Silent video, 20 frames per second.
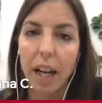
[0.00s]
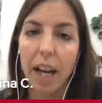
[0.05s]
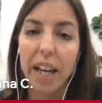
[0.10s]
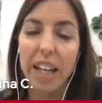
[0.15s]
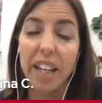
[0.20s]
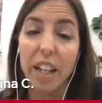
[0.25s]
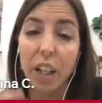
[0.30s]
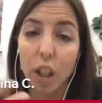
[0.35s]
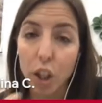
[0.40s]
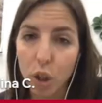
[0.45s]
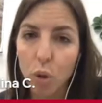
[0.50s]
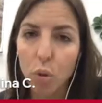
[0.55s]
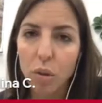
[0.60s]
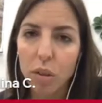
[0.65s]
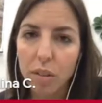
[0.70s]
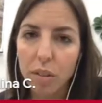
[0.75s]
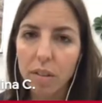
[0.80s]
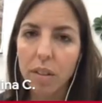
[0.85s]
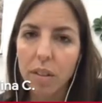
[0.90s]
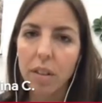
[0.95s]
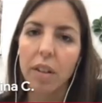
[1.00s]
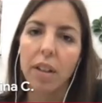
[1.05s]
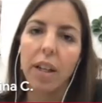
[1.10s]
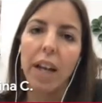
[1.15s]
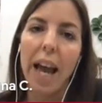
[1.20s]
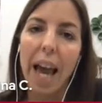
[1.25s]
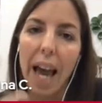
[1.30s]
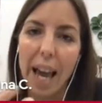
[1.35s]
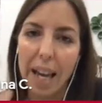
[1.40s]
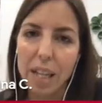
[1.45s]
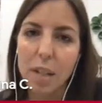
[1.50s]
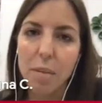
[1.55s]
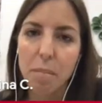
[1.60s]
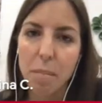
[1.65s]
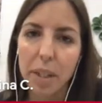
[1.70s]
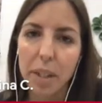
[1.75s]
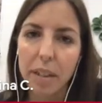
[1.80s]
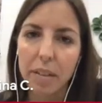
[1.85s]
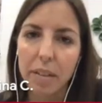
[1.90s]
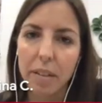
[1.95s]
recruited
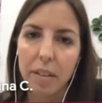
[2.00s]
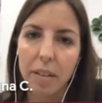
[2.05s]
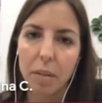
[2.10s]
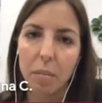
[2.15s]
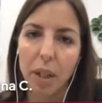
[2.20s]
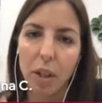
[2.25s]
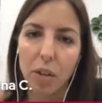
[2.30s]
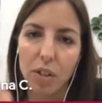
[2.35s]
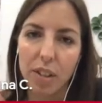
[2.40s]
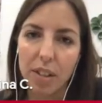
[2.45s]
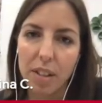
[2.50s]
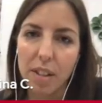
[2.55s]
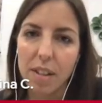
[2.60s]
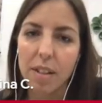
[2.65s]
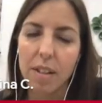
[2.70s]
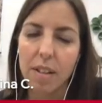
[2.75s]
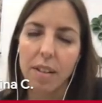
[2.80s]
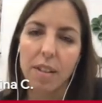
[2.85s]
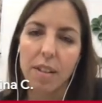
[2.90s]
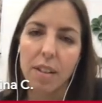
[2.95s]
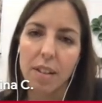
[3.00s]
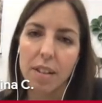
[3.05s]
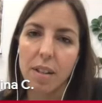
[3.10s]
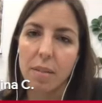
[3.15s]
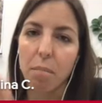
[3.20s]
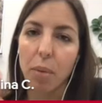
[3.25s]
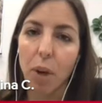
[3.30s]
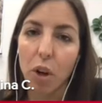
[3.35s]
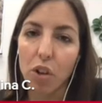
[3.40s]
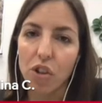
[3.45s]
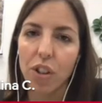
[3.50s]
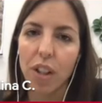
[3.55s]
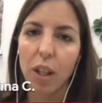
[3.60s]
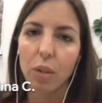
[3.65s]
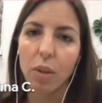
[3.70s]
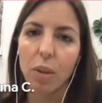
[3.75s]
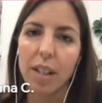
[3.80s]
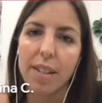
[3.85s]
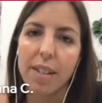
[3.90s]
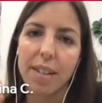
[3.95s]
expert, because this project
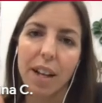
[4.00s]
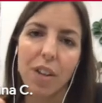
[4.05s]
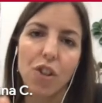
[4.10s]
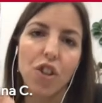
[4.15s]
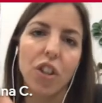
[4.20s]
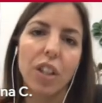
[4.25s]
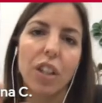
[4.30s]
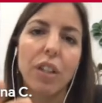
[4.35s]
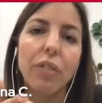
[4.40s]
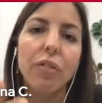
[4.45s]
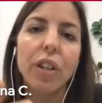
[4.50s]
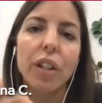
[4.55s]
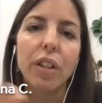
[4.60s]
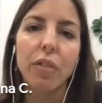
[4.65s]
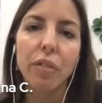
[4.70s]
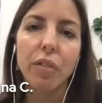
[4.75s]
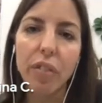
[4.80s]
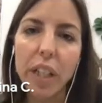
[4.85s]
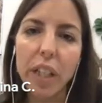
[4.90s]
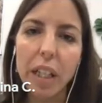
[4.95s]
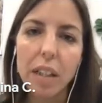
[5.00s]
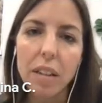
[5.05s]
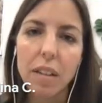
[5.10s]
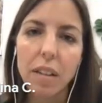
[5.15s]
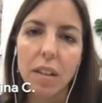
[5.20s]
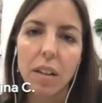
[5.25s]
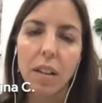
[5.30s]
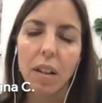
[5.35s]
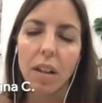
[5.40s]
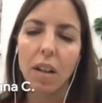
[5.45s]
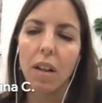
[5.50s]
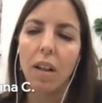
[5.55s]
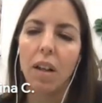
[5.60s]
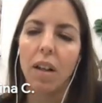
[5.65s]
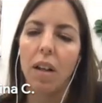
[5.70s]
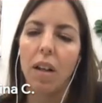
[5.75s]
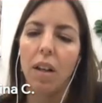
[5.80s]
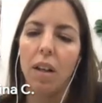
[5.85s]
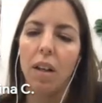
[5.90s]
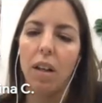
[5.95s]
actually is touching different fields.
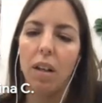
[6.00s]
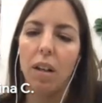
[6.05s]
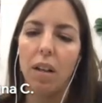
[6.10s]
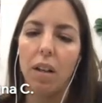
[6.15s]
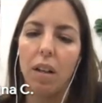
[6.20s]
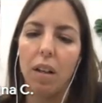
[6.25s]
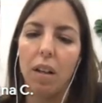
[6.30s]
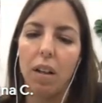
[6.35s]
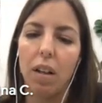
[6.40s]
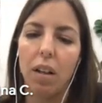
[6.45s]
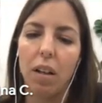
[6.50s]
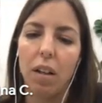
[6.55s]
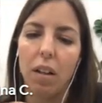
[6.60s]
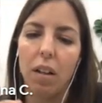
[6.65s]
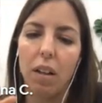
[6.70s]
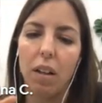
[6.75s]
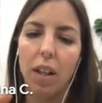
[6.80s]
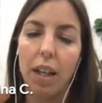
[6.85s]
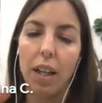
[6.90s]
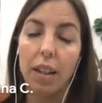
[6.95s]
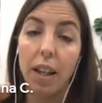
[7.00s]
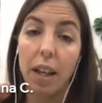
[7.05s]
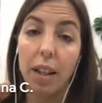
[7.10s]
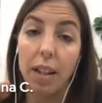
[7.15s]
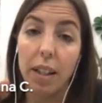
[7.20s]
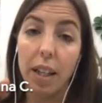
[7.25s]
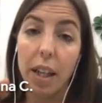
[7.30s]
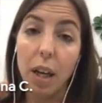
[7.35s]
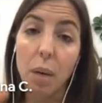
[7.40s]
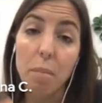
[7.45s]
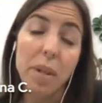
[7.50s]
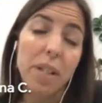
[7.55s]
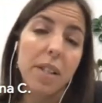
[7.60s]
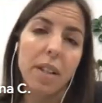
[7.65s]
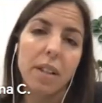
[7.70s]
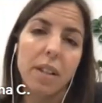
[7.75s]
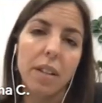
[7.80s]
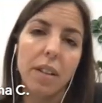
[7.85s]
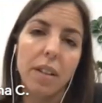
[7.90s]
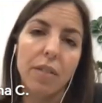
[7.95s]
And they
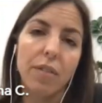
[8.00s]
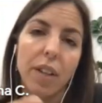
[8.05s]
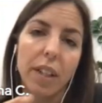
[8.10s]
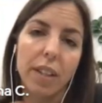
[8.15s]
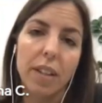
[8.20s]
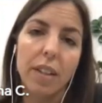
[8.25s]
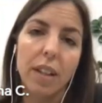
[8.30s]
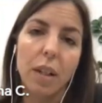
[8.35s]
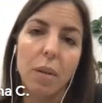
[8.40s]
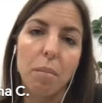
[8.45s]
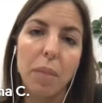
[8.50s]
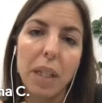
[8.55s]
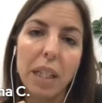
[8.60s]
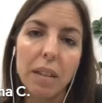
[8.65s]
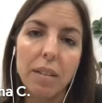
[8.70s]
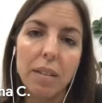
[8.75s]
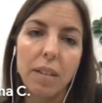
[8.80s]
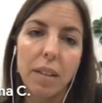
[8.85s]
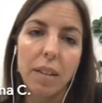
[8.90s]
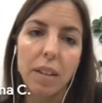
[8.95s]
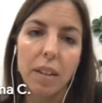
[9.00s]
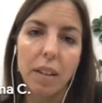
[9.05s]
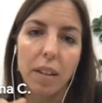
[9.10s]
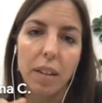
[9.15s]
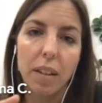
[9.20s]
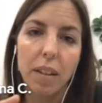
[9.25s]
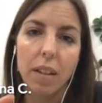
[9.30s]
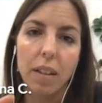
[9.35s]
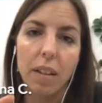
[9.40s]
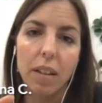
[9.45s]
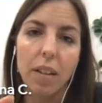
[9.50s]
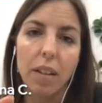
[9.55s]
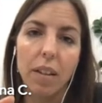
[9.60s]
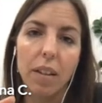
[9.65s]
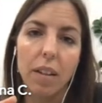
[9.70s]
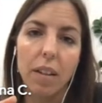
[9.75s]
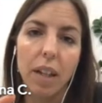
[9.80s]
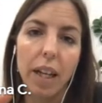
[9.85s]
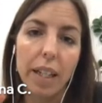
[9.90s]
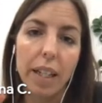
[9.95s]
appreciated the fact that I built,
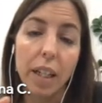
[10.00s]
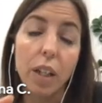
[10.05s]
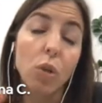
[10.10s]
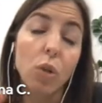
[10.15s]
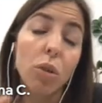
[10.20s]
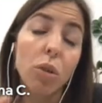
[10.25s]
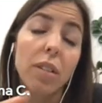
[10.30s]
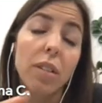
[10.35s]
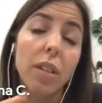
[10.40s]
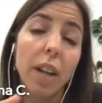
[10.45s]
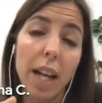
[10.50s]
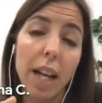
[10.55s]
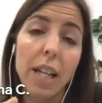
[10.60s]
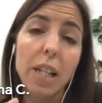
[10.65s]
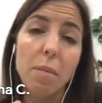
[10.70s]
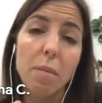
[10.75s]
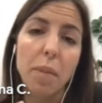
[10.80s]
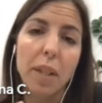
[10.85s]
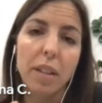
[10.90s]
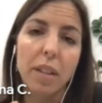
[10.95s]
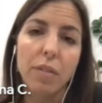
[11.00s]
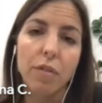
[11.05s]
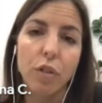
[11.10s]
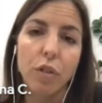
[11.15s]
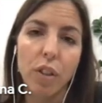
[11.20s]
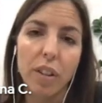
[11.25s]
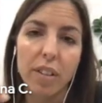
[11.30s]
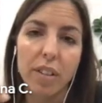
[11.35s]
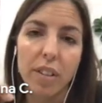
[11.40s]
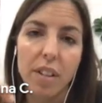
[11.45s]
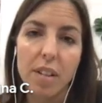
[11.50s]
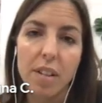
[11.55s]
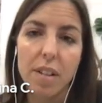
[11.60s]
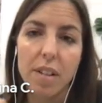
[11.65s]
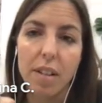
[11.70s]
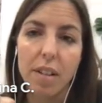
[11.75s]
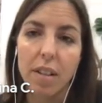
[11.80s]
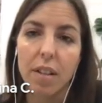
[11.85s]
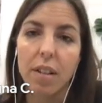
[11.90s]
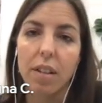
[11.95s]
I recruited the expert for this
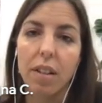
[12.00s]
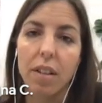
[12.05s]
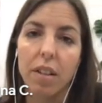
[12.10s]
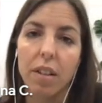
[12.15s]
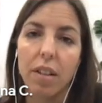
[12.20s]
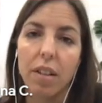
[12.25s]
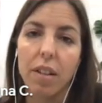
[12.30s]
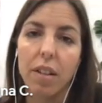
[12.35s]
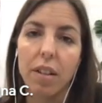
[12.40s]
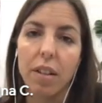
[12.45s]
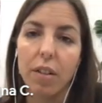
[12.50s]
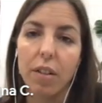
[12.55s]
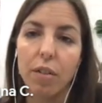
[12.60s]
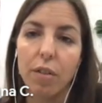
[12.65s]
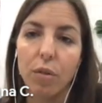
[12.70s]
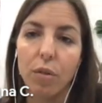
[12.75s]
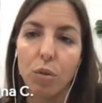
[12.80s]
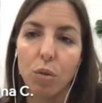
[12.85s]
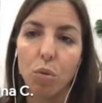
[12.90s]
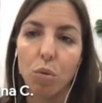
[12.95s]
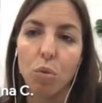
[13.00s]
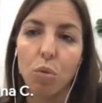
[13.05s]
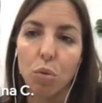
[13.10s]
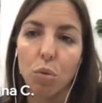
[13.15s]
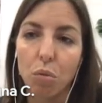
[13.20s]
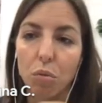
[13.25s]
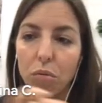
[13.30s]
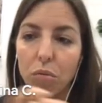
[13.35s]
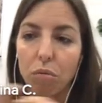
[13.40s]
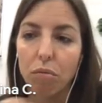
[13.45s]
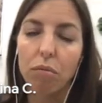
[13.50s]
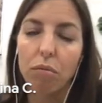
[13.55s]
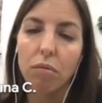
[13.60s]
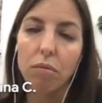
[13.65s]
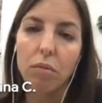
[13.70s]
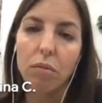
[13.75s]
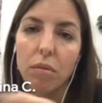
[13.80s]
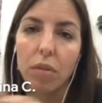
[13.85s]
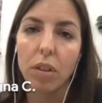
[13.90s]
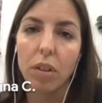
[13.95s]

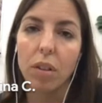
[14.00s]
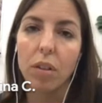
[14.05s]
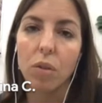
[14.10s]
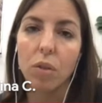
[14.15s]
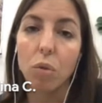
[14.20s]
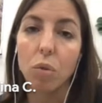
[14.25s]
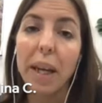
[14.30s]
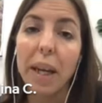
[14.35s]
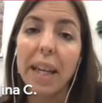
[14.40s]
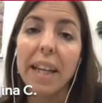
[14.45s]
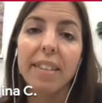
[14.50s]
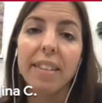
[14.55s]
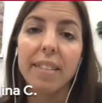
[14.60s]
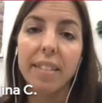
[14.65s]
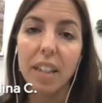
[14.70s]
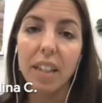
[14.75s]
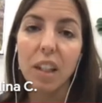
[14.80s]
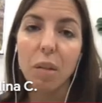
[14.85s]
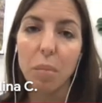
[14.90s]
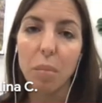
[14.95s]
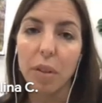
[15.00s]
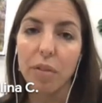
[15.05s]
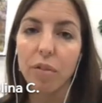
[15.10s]
to make a team